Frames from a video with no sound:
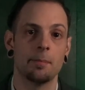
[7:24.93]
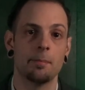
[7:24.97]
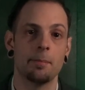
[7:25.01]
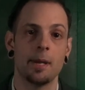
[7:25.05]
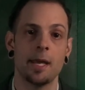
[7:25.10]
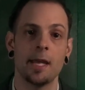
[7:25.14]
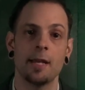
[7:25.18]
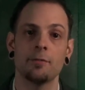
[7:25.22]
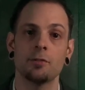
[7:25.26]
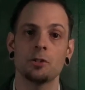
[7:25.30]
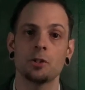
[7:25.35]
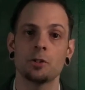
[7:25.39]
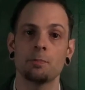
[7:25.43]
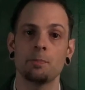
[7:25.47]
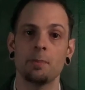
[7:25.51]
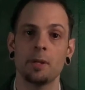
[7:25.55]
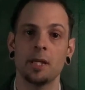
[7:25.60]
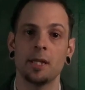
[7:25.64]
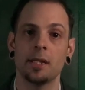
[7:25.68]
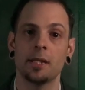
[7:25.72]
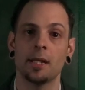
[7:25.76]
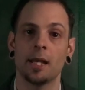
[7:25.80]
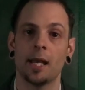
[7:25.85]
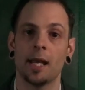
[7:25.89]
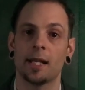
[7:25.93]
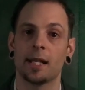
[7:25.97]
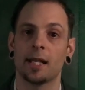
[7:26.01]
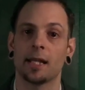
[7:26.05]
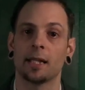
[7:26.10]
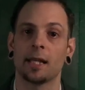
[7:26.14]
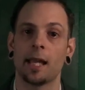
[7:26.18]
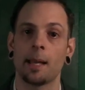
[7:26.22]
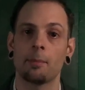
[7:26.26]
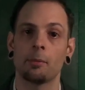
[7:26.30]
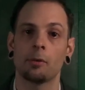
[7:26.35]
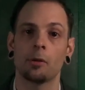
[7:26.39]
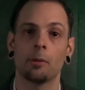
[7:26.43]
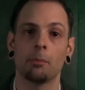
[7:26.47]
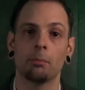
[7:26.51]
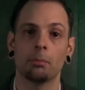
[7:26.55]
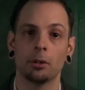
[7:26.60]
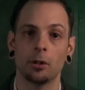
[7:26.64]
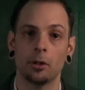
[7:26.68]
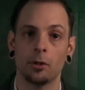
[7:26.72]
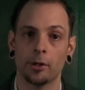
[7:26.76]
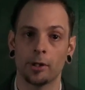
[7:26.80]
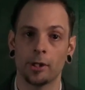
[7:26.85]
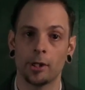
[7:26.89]
may have just been an elaborate
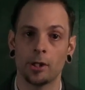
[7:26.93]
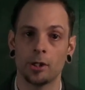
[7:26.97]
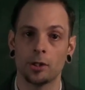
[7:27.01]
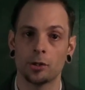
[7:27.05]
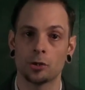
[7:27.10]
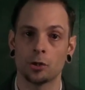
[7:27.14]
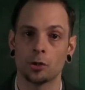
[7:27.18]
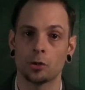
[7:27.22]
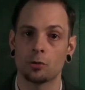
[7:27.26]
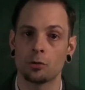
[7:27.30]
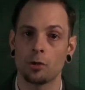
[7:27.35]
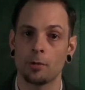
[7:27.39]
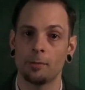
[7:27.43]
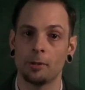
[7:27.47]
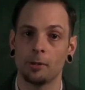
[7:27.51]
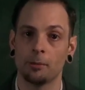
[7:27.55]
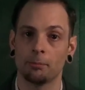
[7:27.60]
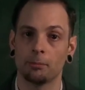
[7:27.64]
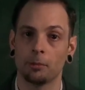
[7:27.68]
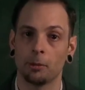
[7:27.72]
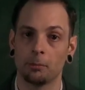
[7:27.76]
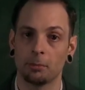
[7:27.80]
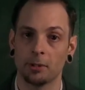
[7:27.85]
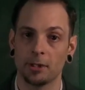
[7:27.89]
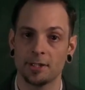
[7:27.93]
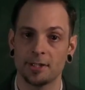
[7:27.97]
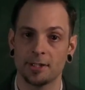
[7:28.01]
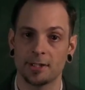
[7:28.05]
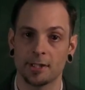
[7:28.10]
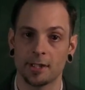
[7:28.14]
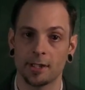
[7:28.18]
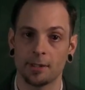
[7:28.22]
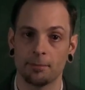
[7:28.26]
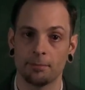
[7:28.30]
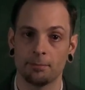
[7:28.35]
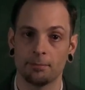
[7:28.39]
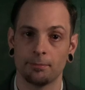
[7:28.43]
ploy to drum up publicity.